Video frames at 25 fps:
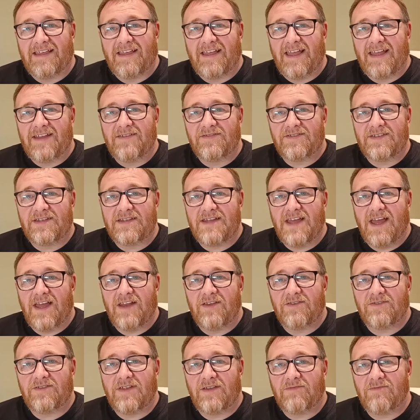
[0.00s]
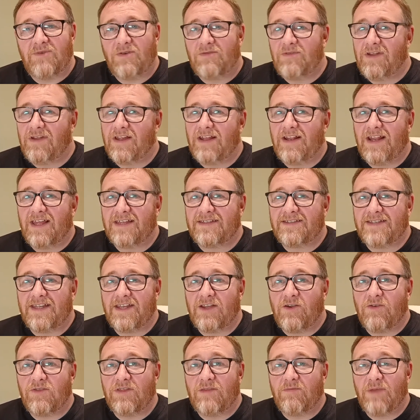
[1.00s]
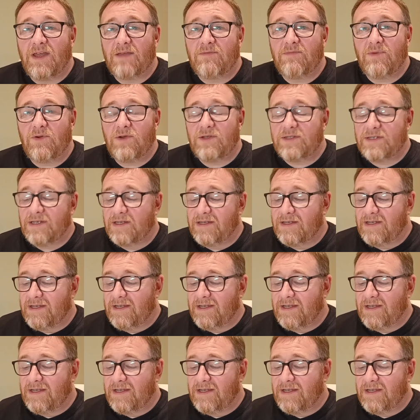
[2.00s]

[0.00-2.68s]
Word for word: Came to that, I think, well, let's take on the big boys.